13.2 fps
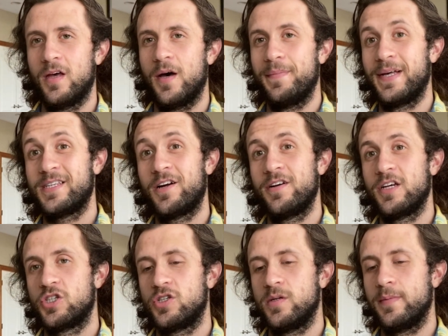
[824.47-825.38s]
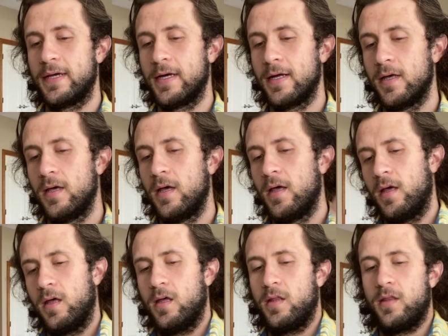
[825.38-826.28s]
that's already extremely good.
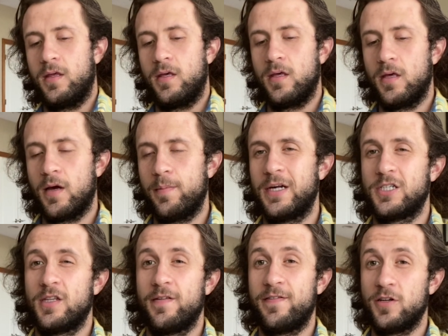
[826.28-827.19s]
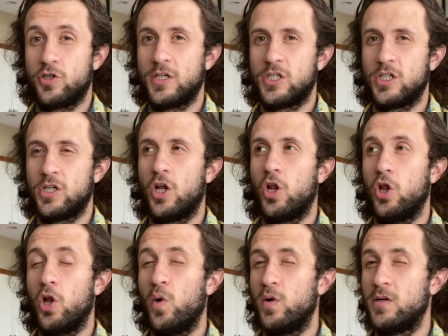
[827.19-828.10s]
I imagine the filtration
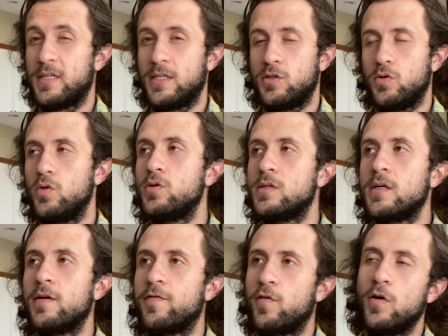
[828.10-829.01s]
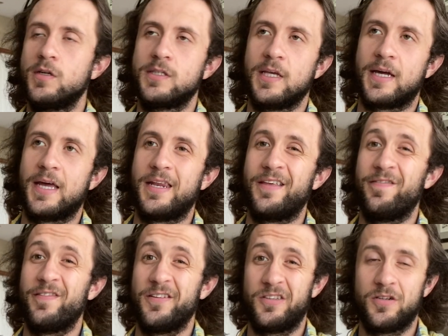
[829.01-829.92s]
lowers as you use it, of course, like any
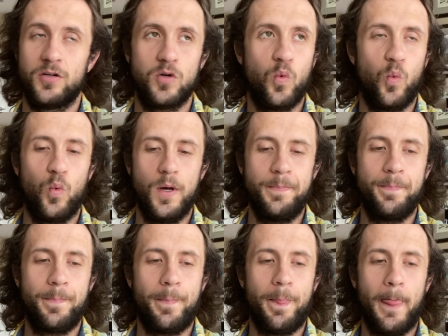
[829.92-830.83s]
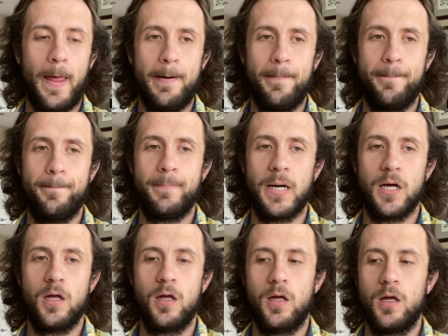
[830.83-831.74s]
filter would,
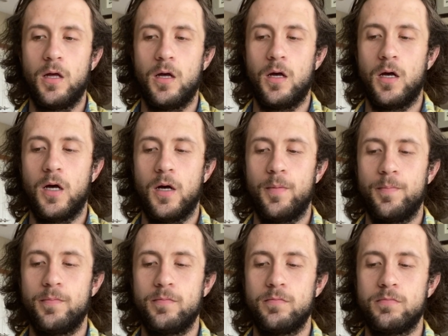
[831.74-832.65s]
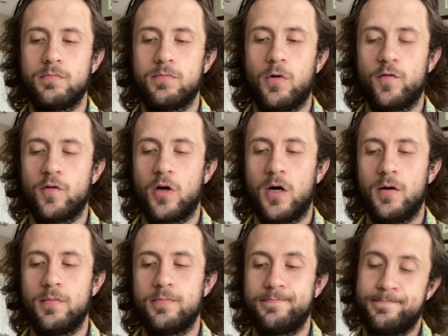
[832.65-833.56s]
but
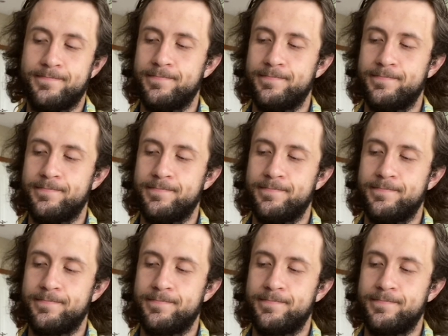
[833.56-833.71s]
overall,